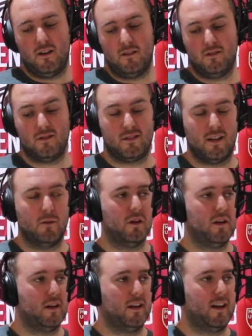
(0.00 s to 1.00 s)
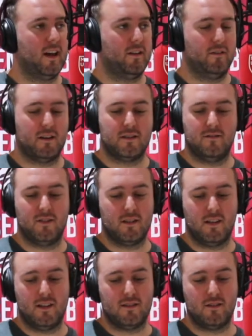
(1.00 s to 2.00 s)
just see what you can get the rest of the
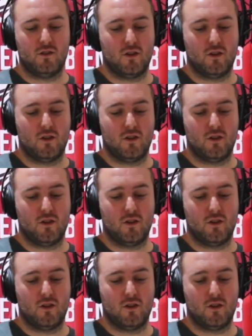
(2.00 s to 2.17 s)
season.